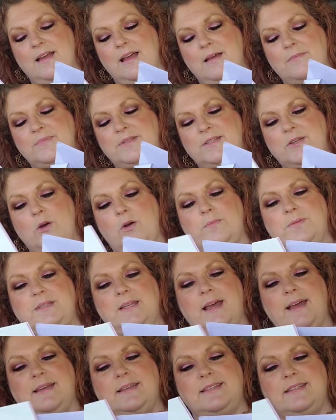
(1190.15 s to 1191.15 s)
I'm so
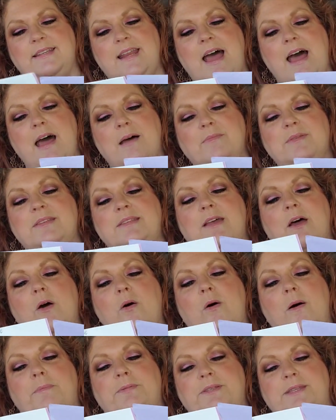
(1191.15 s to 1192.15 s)
obsessed. I'm
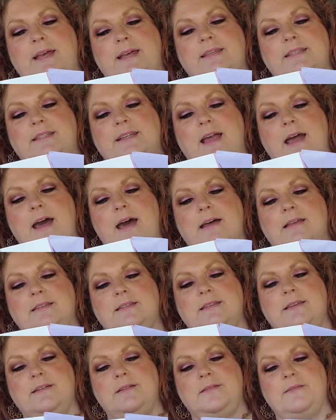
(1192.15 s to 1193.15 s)
so obsessed,
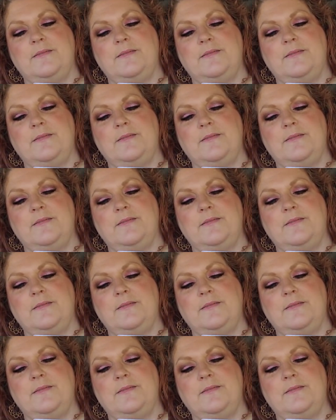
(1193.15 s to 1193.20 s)
guys.